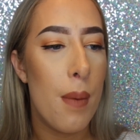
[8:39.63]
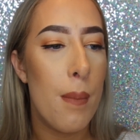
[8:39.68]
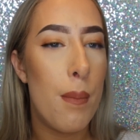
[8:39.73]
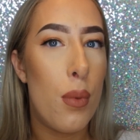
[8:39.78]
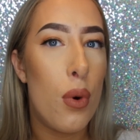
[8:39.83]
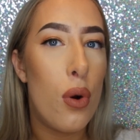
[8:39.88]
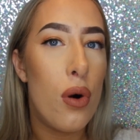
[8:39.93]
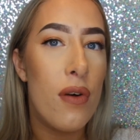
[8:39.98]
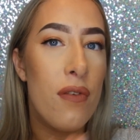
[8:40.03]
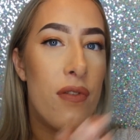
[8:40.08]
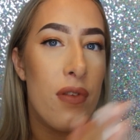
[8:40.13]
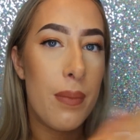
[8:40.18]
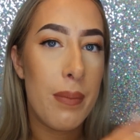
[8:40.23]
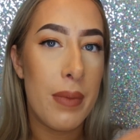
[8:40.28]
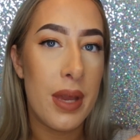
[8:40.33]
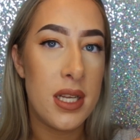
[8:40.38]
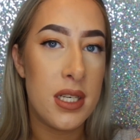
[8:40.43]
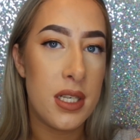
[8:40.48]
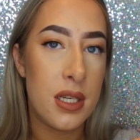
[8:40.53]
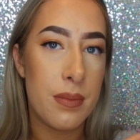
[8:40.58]
more of the
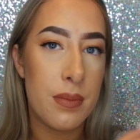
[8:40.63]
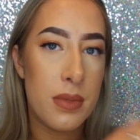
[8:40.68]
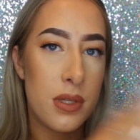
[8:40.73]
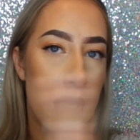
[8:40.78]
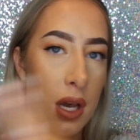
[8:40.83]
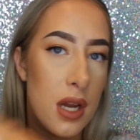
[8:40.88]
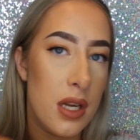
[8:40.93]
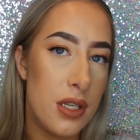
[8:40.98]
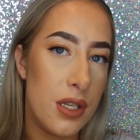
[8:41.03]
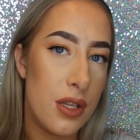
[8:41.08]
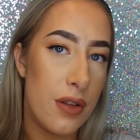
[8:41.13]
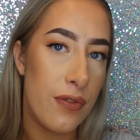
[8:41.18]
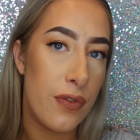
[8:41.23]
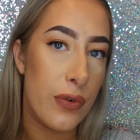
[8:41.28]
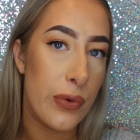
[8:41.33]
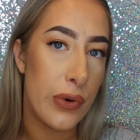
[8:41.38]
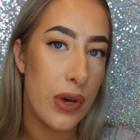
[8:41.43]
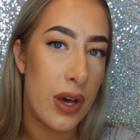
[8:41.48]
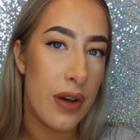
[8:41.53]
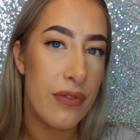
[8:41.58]
medium side to the
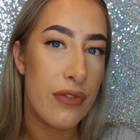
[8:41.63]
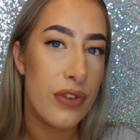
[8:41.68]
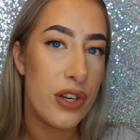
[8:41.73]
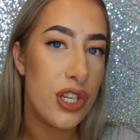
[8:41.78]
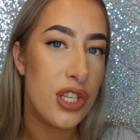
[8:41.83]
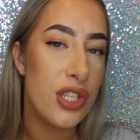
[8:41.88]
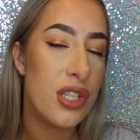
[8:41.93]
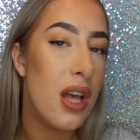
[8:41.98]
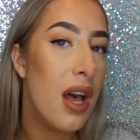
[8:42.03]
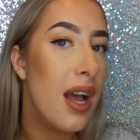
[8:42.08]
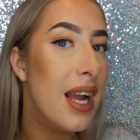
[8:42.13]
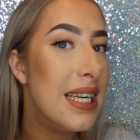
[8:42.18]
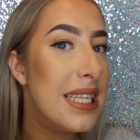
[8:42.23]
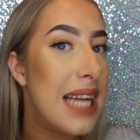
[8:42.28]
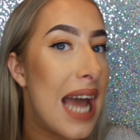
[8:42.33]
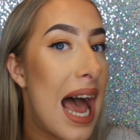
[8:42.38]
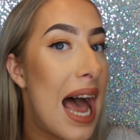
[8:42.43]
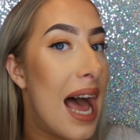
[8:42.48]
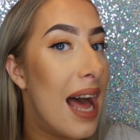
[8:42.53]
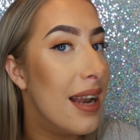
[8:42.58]
full coverage
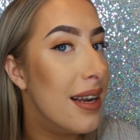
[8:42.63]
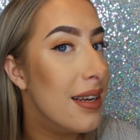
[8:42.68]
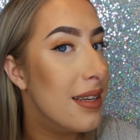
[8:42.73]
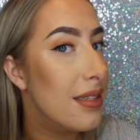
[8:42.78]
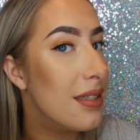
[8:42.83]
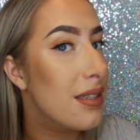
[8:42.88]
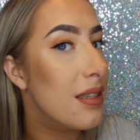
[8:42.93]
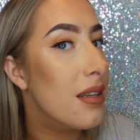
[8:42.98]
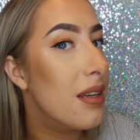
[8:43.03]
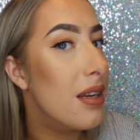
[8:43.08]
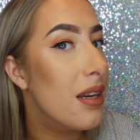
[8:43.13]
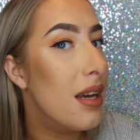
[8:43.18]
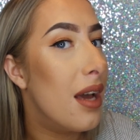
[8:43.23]
side, and